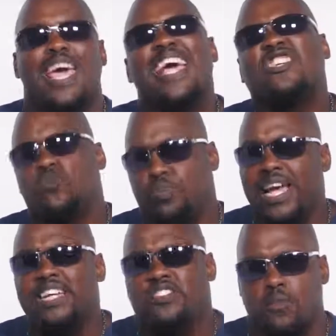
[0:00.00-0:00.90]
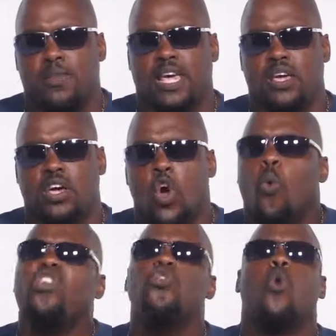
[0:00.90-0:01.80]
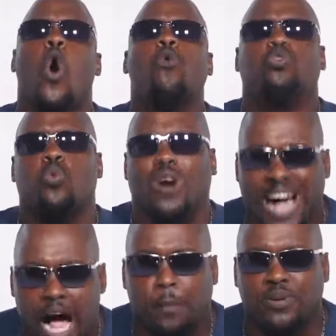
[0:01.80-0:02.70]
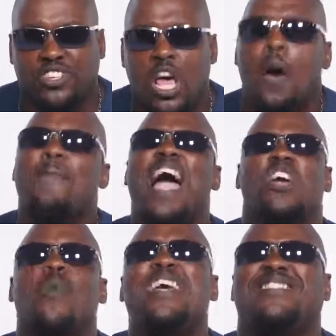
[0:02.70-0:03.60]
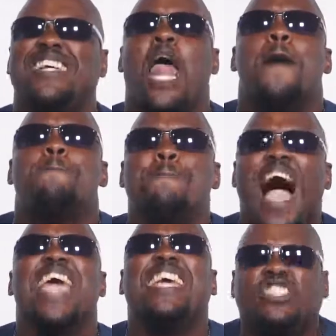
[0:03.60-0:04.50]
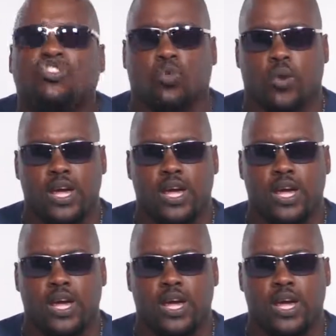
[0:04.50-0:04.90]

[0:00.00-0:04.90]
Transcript: Explain to me what you hope to accomplish by erasing my history.